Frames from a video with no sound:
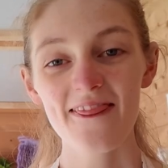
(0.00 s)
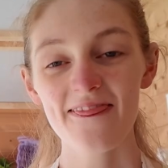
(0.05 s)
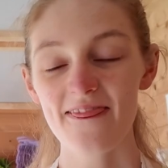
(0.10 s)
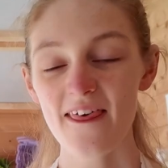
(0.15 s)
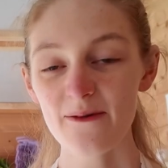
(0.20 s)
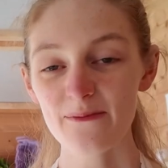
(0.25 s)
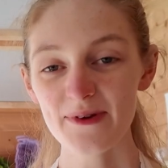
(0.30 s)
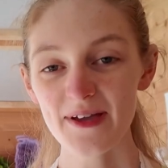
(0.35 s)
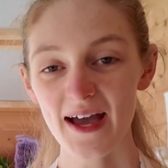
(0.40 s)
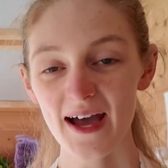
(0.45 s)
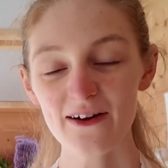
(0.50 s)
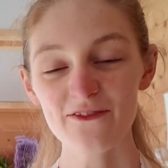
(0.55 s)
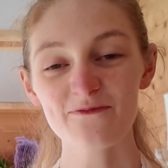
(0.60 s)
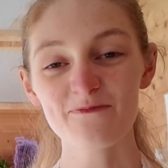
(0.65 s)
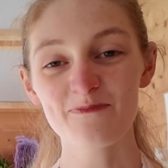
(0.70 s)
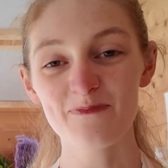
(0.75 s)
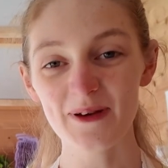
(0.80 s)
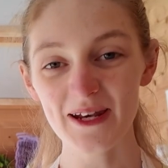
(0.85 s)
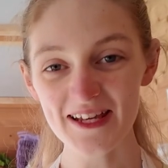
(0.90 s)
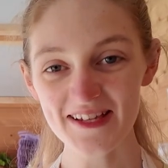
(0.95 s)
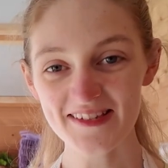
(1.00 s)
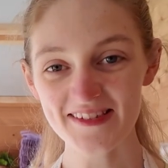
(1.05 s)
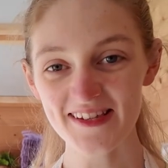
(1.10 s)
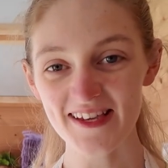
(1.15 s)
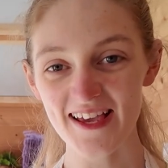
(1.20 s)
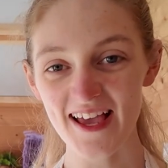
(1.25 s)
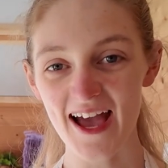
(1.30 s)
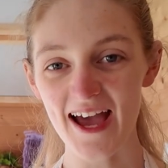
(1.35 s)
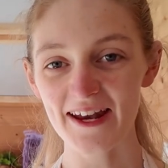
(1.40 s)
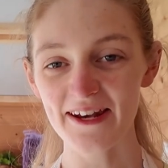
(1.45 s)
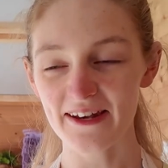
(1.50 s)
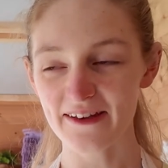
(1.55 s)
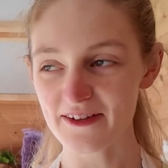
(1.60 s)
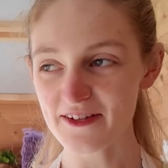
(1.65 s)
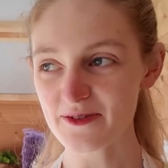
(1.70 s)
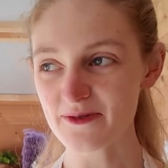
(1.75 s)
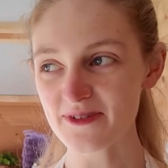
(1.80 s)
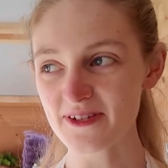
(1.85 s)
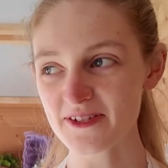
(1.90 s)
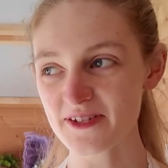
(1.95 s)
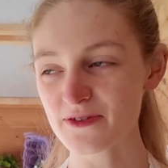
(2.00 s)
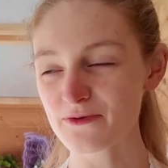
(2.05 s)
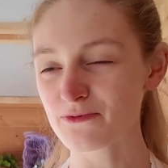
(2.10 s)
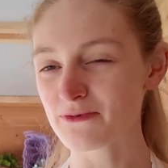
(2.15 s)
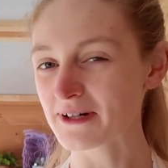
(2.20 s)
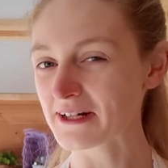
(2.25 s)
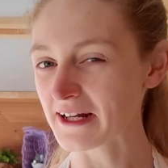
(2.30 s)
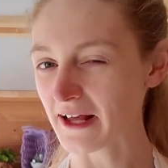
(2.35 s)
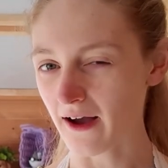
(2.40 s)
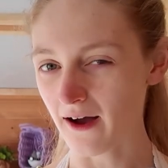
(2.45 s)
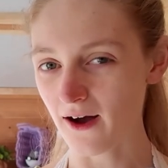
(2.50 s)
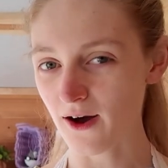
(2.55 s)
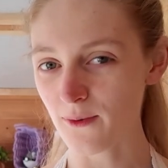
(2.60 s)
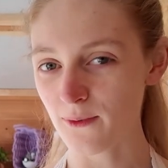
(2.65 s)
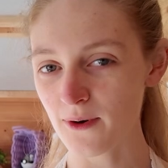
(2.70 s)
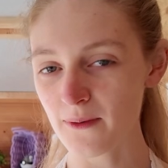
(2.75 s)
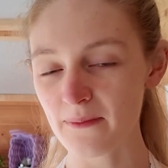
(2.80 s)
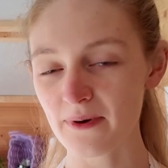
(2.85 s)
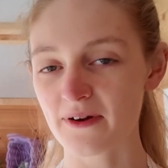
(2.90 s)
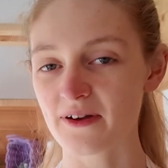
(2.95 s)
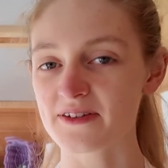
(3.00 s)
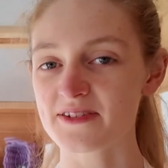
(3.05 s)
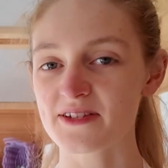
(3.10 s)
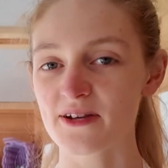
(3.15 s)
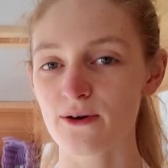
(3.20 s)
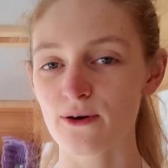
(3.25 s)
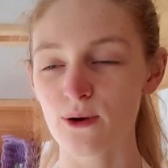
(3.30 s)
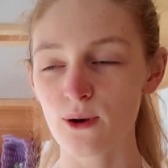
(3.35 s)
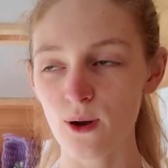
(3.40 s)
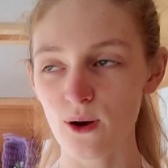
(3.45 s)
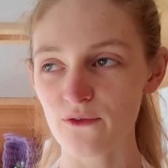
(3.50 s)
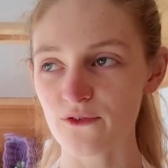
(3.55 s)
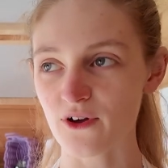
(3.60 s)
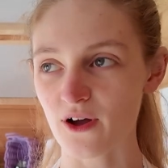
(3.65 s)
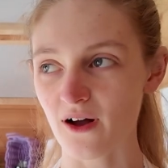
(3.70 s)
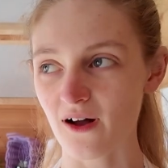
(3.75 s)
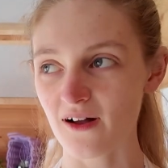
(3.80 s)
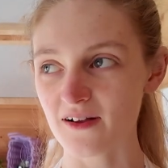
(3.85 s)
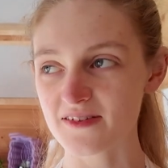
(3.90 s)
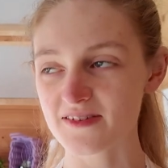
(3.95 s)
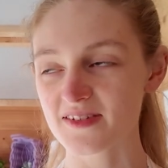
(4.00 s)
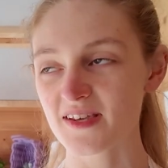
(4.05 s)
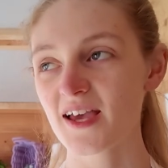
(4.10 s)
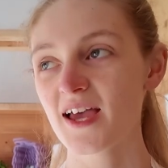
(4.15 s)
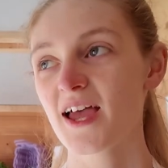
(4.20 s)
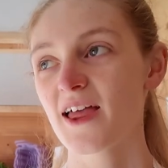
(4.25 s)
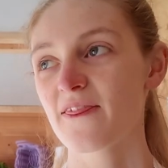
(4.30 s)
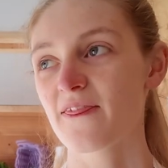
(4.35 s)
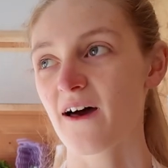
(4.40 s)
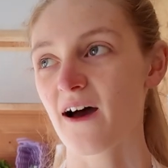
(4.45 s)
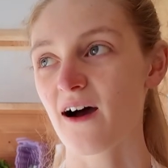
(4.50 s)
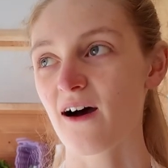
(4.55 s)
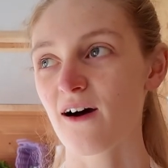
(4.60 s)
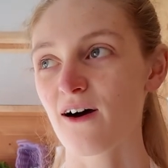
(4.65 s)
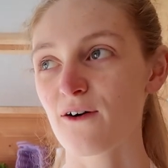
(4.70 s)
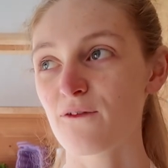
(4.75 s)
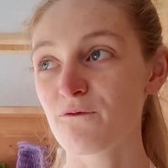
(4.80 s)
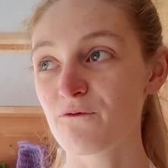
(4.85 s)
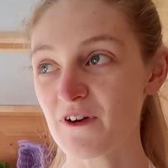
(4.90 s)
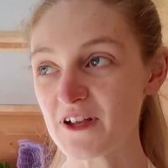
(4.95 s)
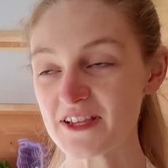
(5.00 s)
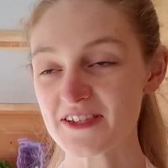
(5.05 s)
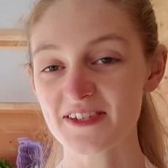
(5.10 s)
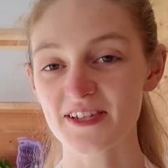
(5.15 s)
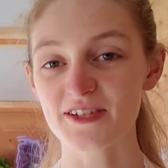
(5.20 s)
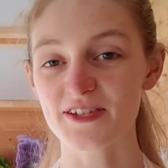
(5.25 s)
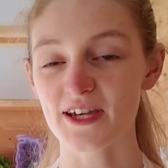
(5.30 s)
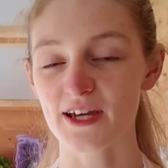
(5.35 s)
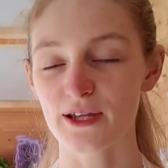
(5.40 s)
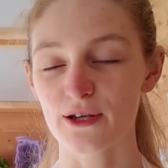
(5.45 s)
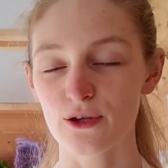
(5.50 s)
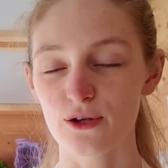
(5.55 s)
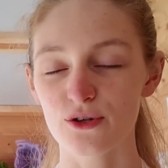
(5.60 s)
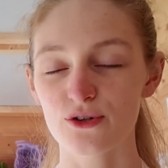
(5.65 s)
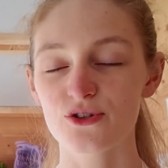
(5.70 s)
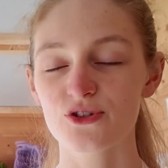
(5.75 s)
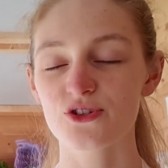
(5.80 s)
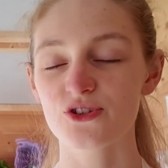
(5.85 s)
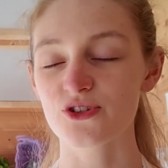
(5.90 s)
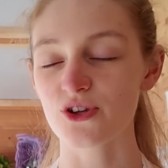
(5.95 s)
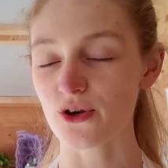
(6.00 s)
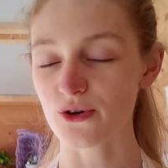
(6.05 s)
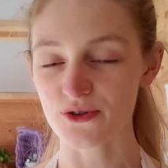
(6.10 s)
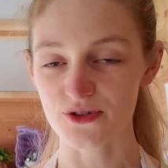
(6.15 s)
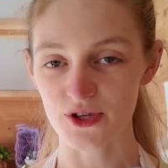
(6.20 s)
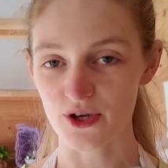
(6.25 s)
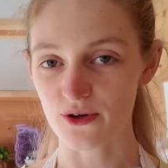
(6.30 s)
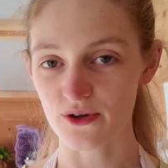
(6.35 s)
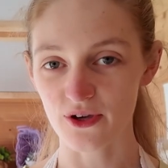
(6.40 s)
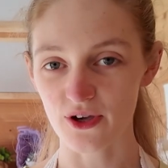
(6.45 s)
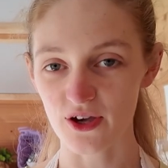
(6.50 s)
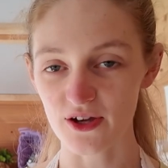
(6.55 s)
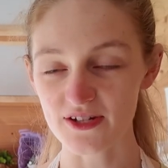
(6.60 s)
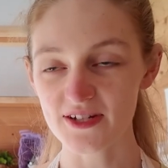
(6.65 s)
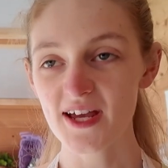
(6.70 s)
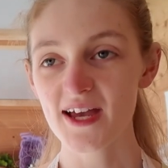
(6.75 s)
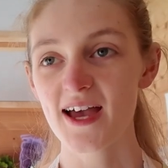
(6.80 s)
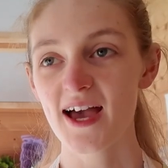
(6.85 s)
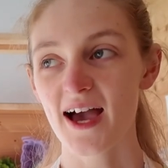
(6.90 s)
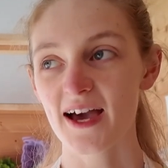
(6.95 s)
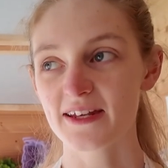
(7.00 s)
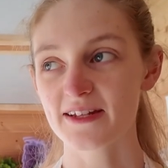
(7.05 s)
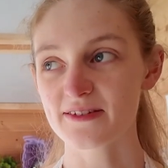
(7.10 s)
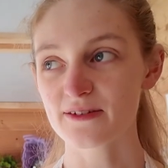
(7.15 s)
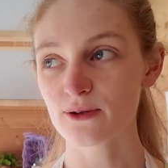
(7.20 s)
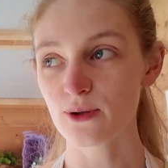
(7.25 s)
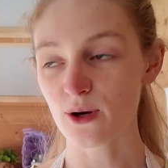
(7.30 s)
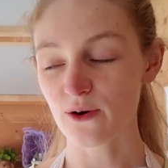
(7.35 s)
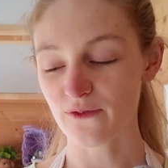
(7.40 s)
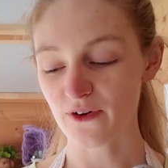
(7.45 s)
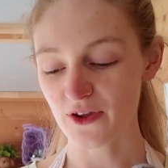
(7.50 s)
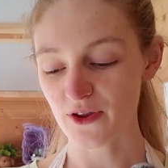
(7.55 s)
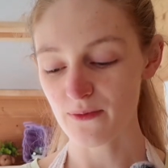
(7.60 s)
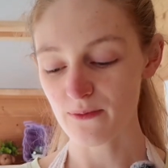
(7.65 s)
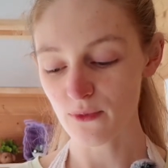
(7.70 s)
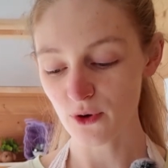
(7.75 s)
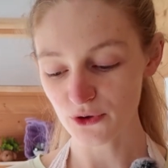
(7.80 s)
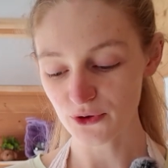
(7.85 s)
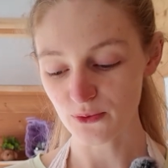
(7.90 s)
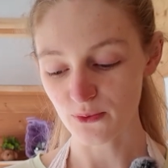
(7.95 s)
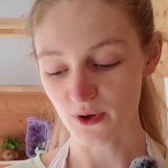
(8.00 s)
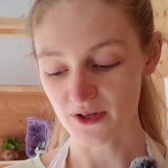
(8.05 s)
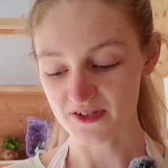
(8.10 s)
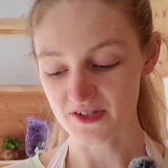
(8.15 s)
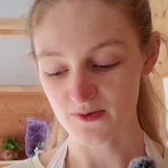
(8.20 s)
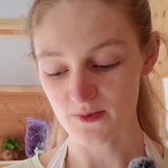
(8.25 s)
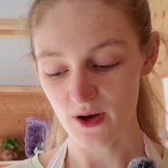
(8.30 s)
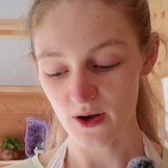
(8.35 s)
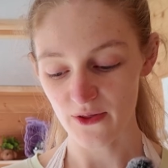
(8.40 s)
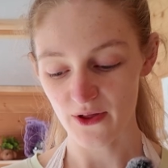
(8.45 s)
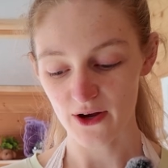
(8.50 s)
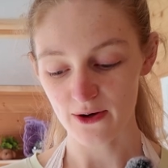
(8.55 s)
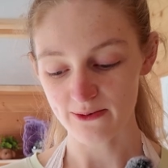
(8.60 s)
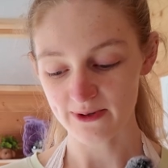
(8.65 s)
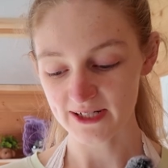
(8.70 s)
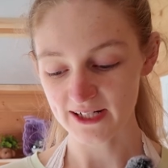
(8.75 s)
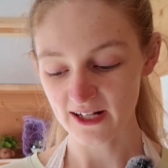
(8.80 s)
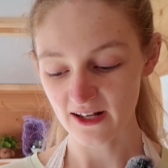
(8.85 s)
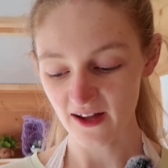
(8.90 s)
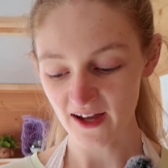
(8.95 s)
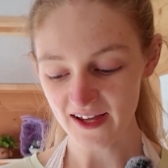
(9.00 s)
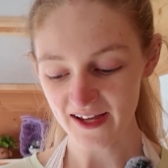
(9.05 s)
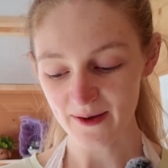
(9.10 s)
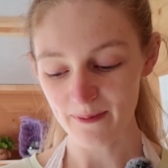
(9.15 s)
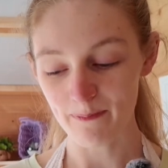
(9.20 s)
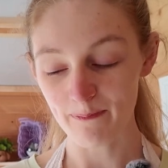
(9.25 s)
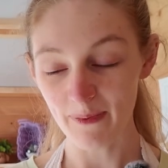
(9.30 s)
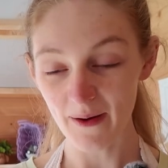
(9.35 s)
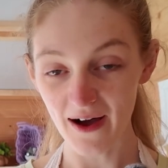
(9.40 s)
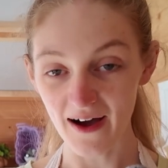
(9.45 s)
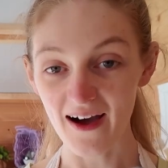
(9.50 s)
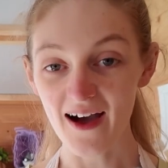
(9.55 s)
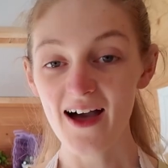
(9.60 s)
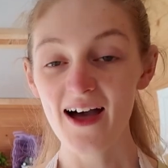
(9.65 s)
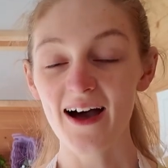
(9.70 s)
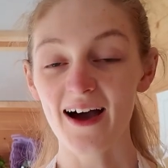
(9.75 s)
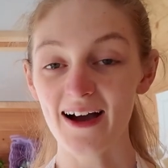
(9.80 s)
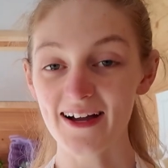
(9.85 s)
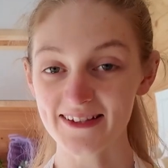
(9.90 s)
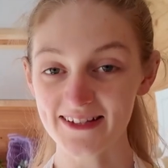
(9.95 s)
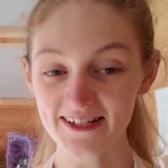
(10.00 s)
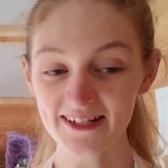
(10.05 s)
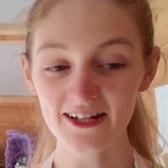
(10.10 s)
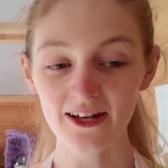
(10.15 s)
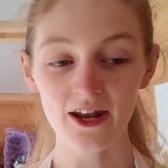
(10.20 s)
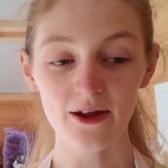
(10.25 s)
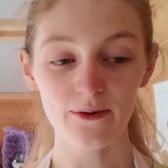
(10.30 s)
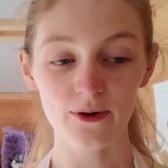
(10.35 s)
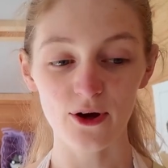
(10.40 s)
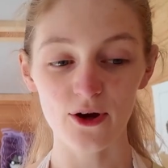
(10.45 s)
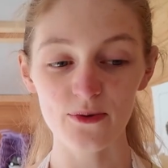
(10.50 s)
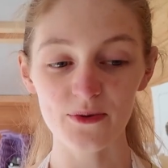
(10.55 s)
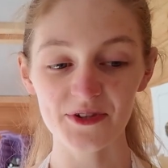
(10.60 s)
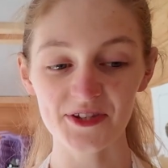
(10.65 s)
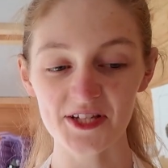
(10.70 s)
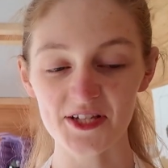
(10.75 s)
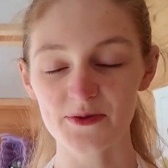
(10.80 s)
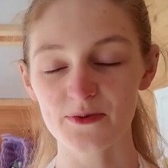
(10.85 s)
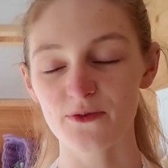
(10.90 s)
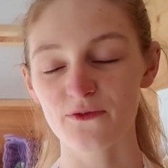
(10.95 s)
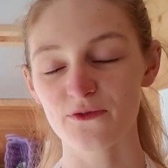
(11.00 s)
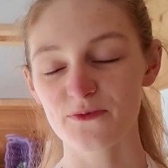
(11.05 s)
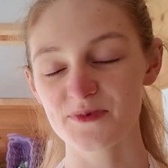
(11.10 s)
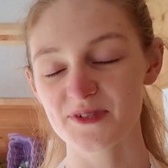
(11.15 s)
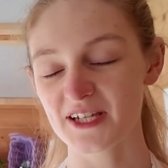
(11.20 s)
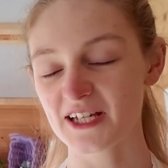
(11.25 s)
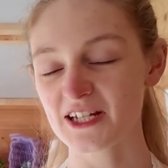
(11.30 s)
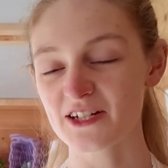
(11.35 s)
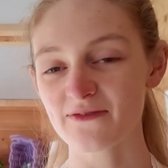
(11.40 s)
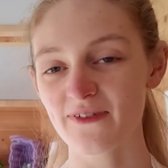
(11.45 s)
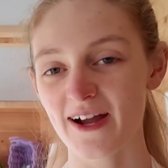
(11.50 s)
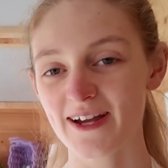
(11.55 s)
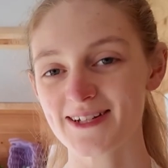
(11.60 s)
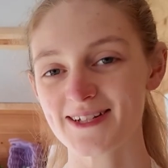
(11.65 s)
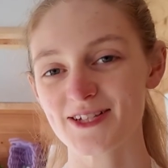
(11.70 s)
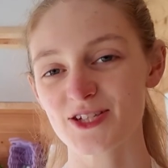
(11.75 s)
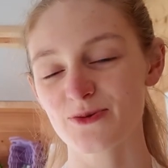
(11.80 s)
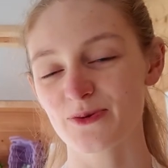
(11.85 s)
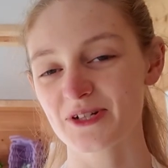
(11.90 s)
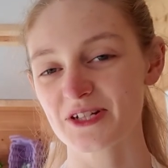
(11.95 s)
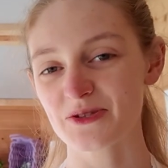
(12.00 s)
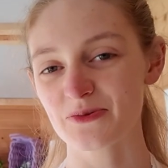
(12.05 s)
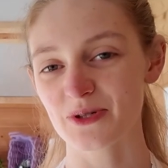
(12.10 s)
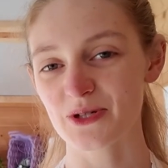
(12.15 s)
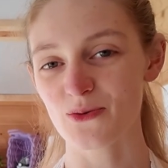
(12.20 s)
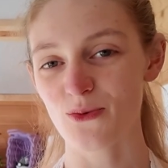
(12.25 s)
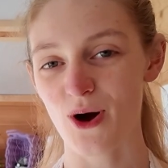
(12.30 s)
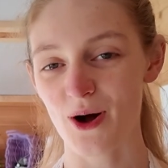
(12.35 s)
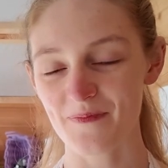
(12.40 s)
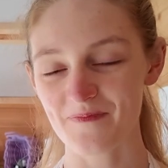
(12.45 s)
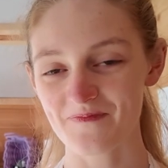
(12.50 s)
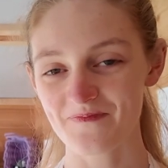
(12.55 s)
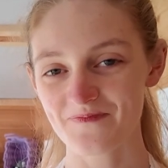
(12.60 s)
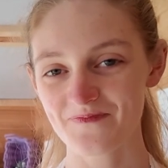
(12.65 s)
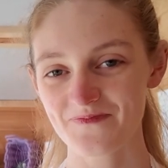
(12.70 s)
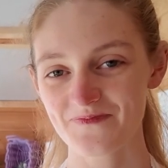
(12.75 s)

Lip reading: Then we have Blissey, and this one's actually a really hard one because there are a lot of cards that are vintage and look so good, and there's a lot of other modern ones as well that I really like, but I did end up going with this one from Chilling Reign in 2021.